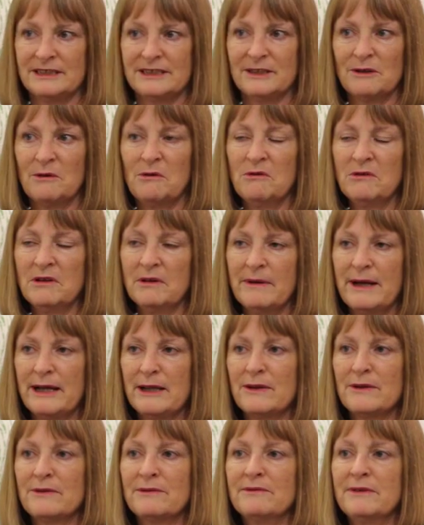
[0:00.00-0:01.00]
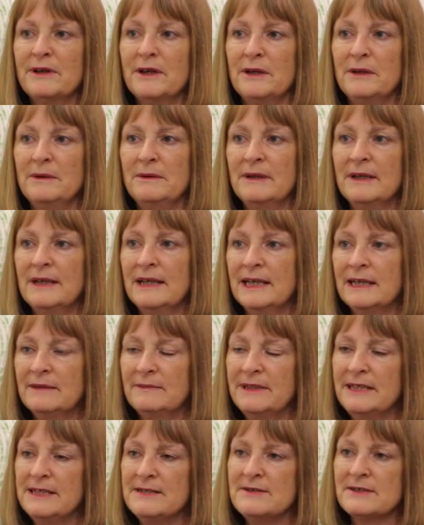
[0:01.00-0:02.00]
is that all the way through
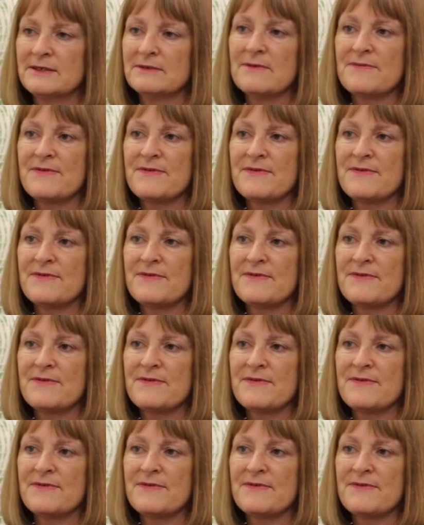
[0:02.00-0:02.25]
we use